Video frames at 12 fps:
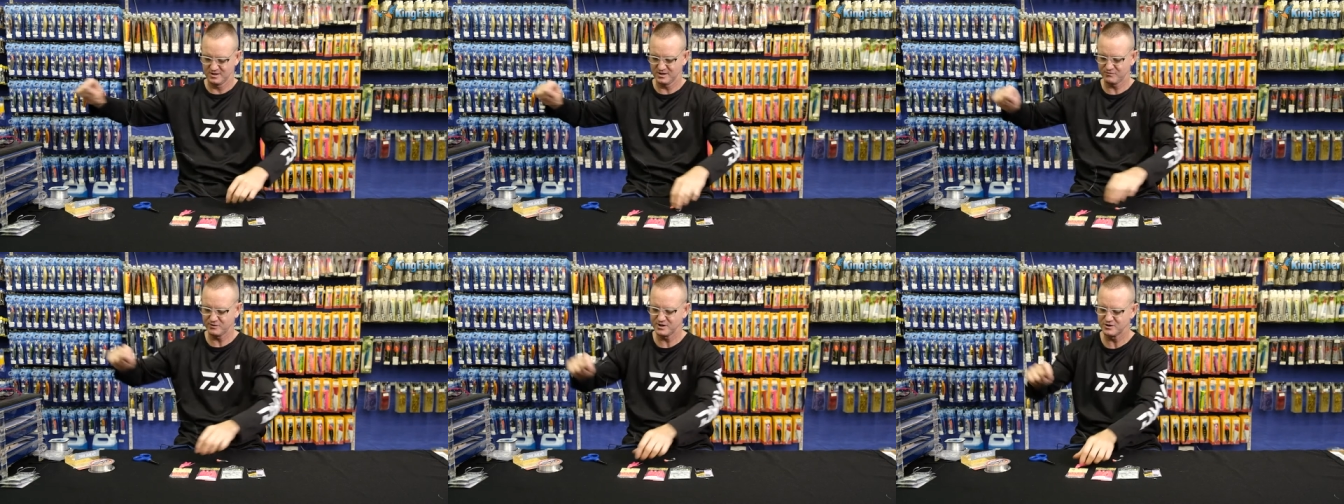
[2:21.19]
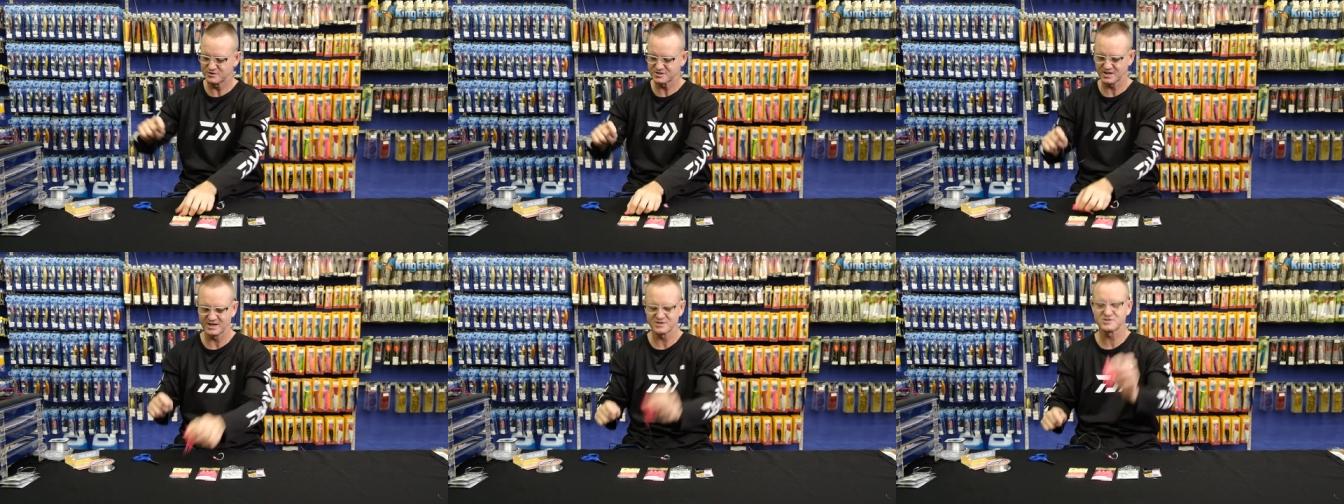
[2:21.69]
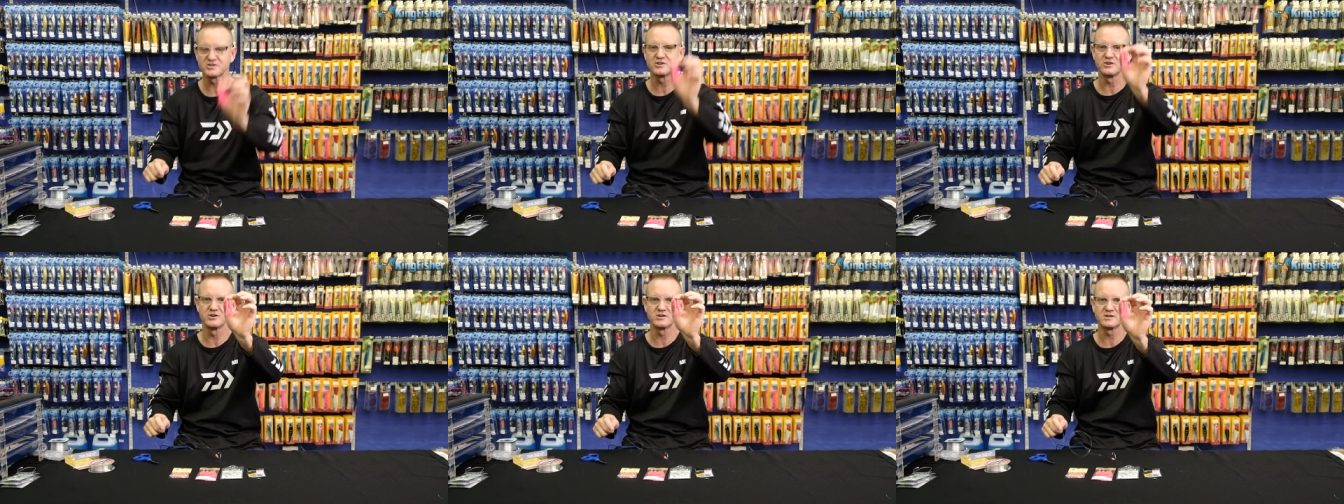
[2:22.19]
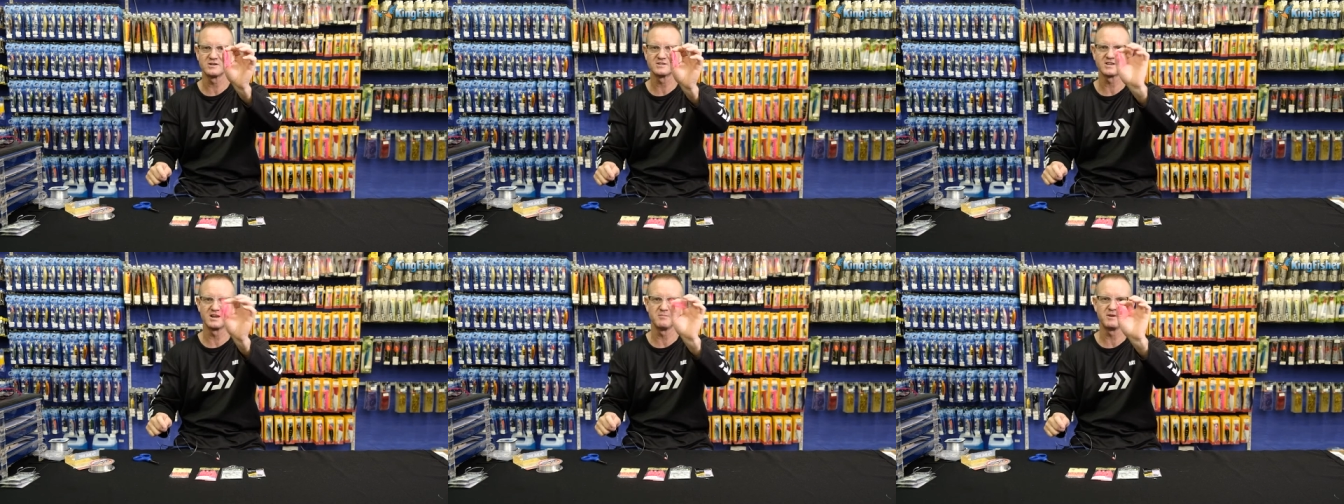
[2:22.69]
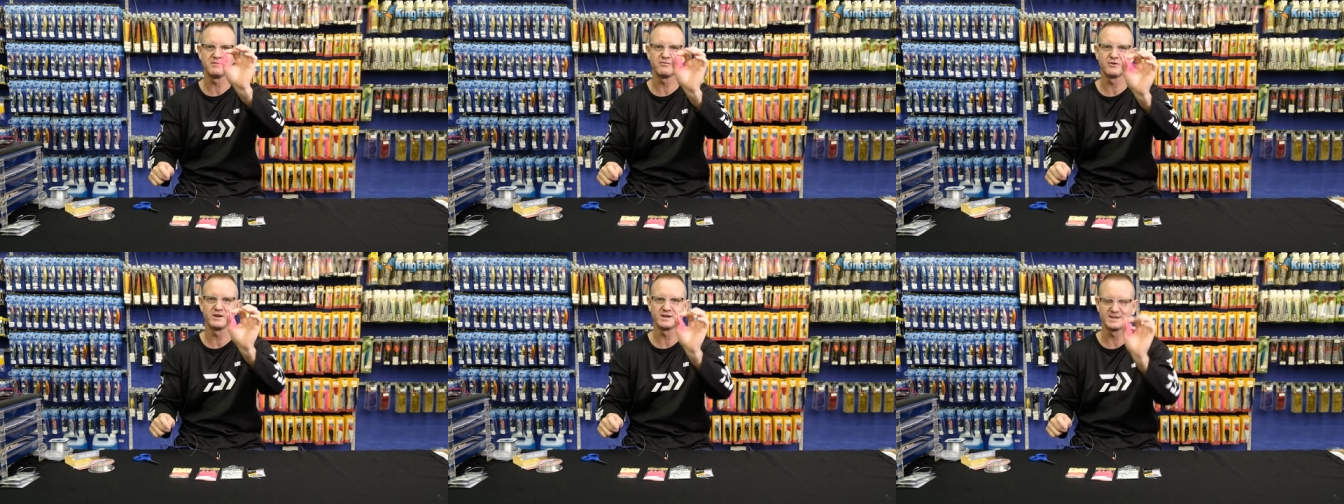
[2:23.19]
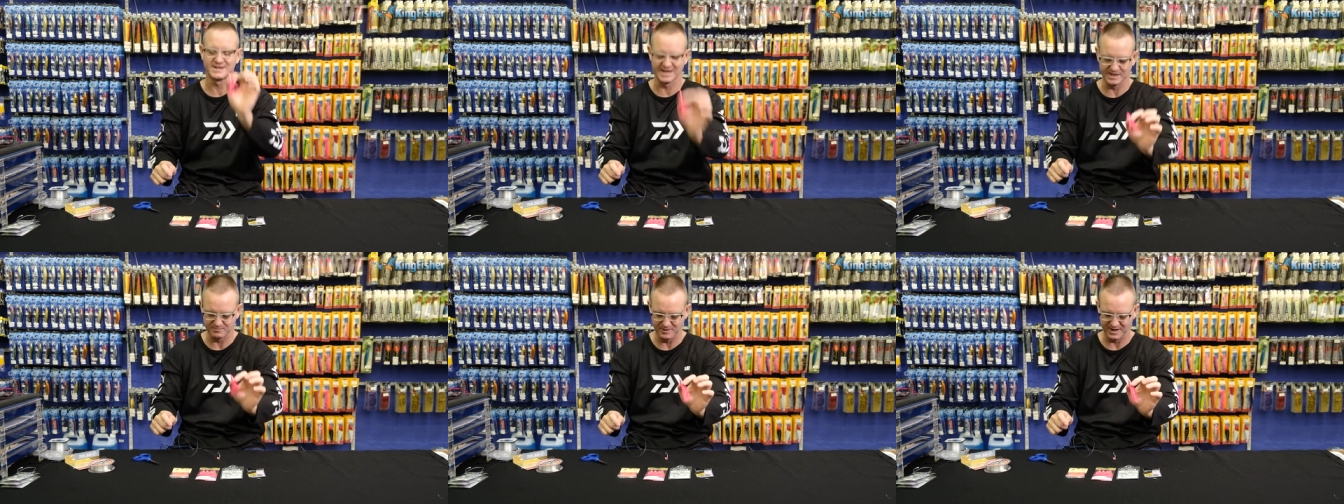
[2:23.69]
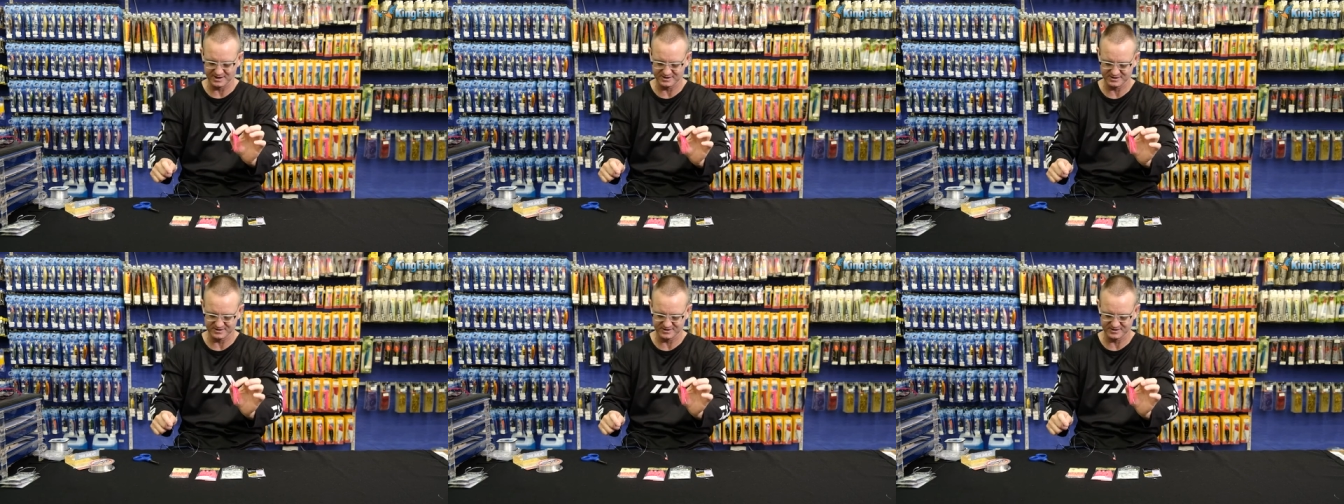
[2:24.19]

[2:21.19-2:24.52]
If we're using our skirt, it's going to be for a dead bait.